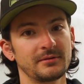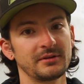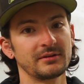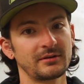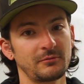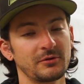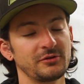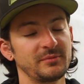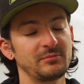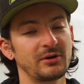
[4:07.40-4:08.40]
I want to
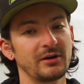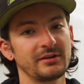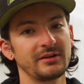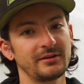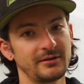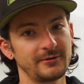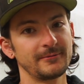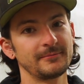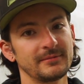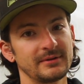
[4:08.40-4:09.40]
do mid-pond.
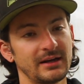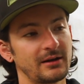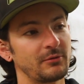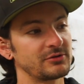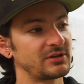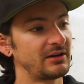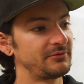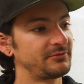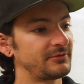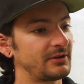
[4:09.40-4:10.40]
And I want to drive
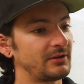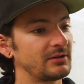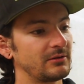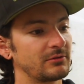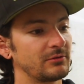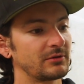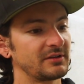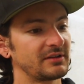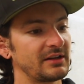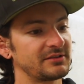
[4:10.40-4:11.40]
a lot local,
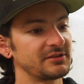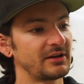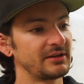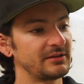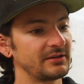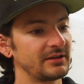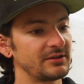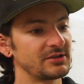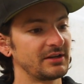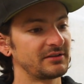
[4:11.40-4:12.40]
because last year I didn't get a
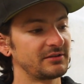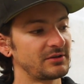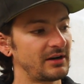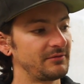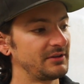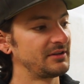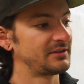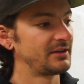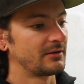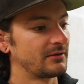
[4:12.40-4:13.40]
chance to drive
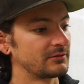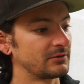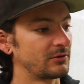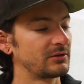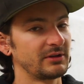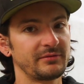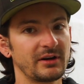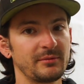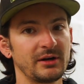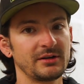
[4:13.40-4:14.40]
this locally
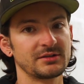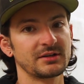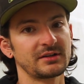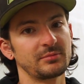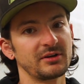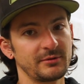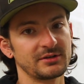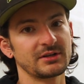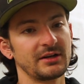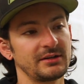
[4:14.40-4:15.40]
very much, because I pretty
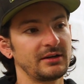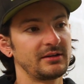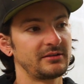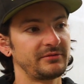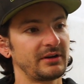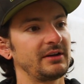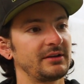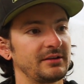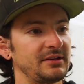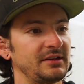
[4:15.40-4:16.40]
much got it done at the very
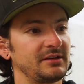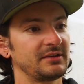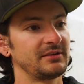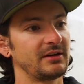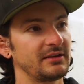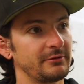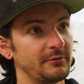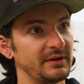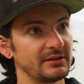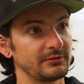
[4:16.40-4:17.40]
end of the season, and then we
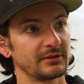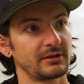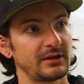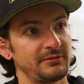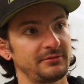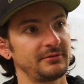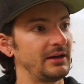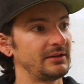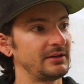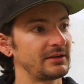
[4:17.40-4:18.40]
went and did Grid Life,
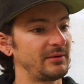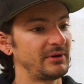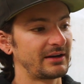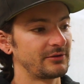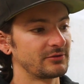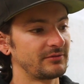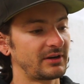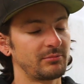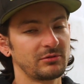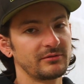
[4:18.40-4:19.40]
and then came back and drove a
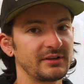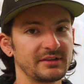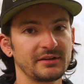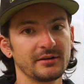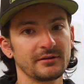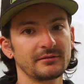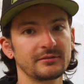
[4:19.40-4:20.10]
couple events here.